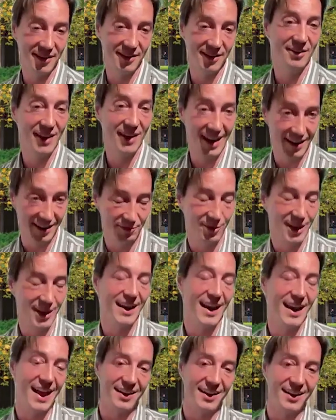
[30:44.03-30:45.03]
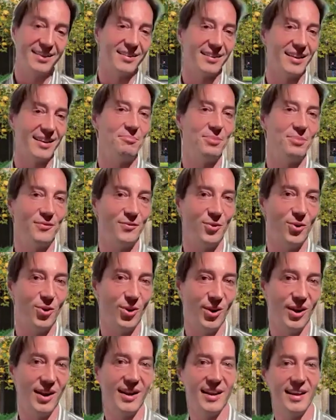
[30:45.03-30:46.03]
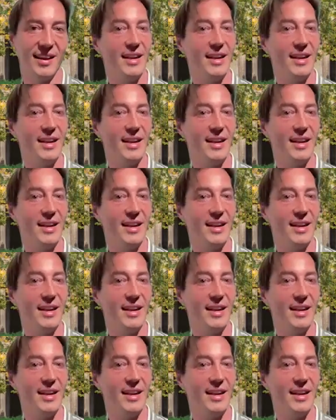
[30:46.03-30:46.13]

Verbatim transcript: you know, when Leland said before